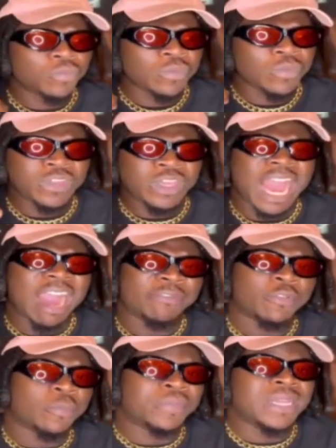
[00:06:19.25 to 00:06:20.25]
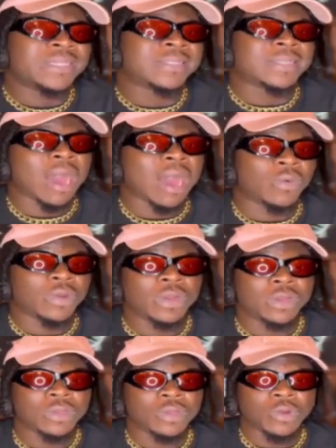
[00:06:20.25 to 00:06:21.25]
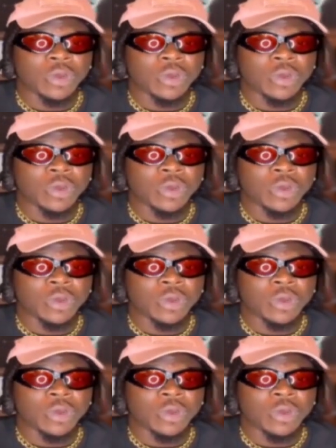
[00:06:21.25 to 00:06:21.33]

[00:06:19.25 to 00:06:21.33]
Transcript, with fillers: the Afrobeat sound. You know,